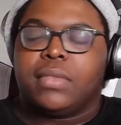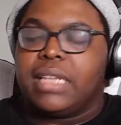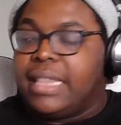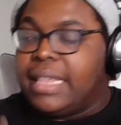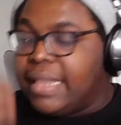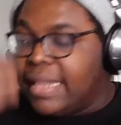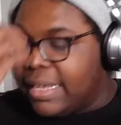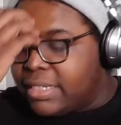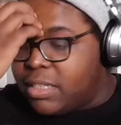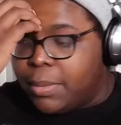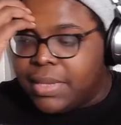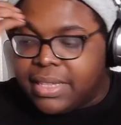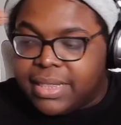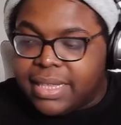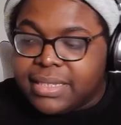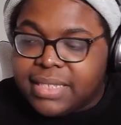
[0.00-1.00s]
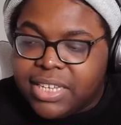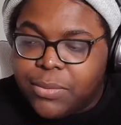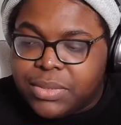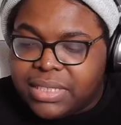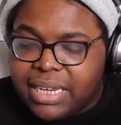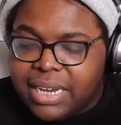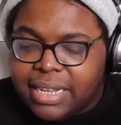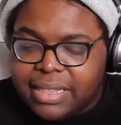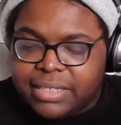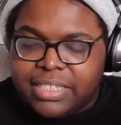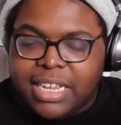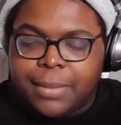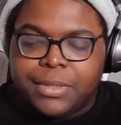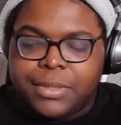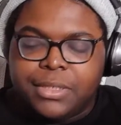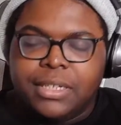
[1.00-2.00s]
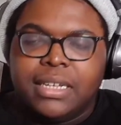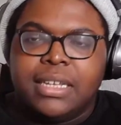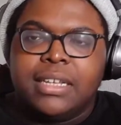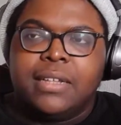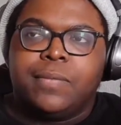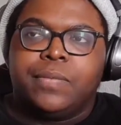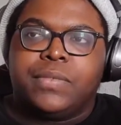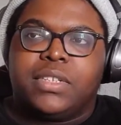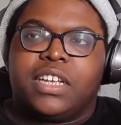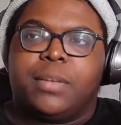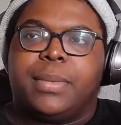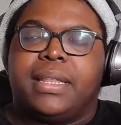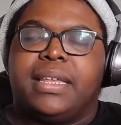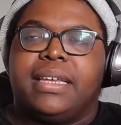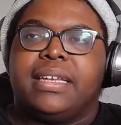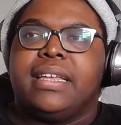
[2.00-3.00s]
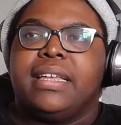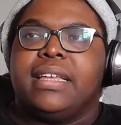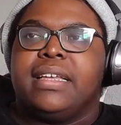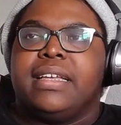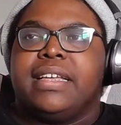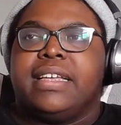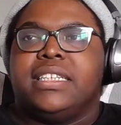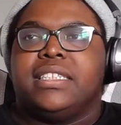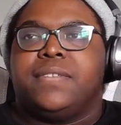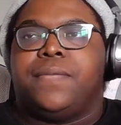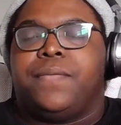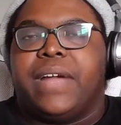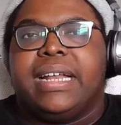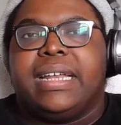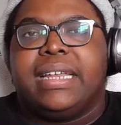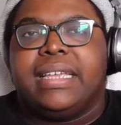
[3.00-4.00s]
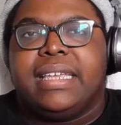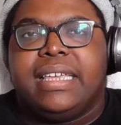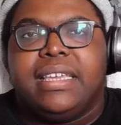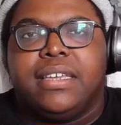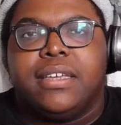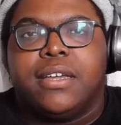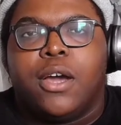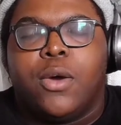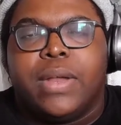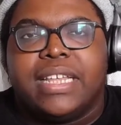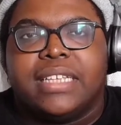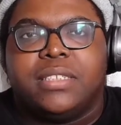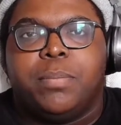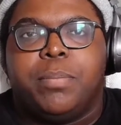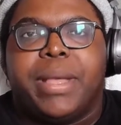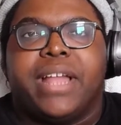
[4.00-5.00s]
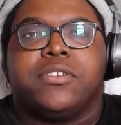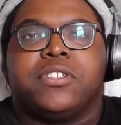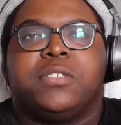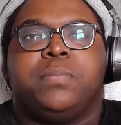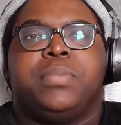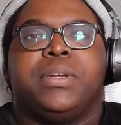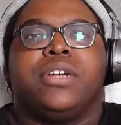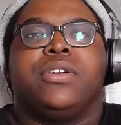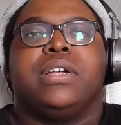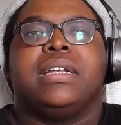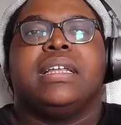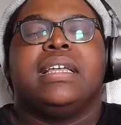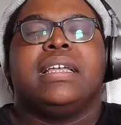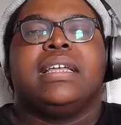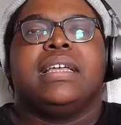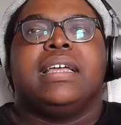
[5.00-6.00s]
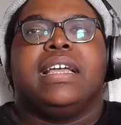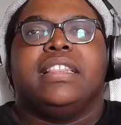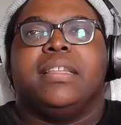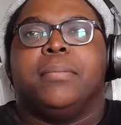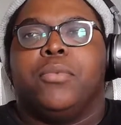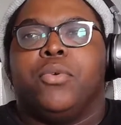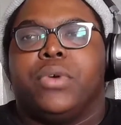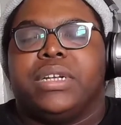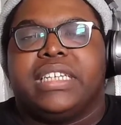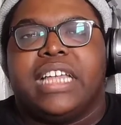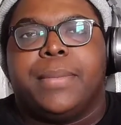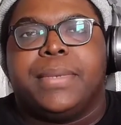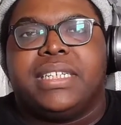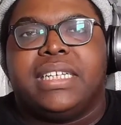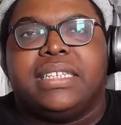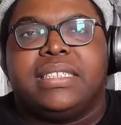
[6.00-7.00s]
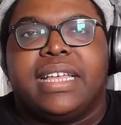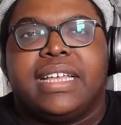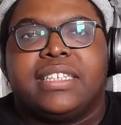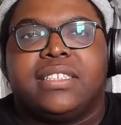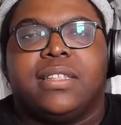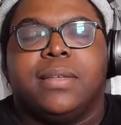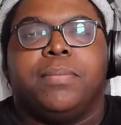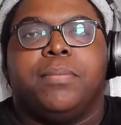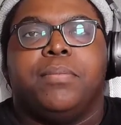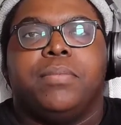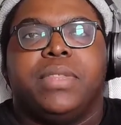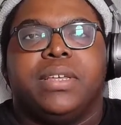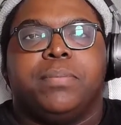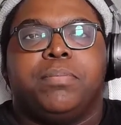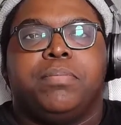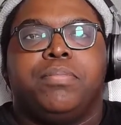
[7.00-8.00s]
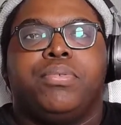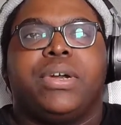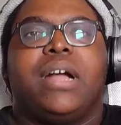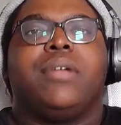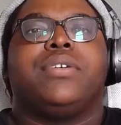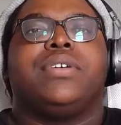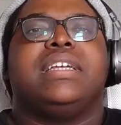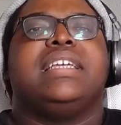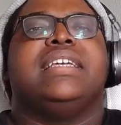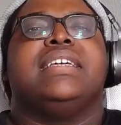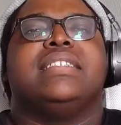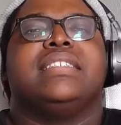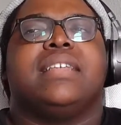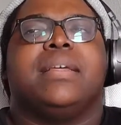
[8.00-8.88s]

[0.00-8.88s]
And then like some of the things that he was saying in the chapter, talking about like his fighting ego and his battle spirit, and the more damage he takes, the the prouder he is.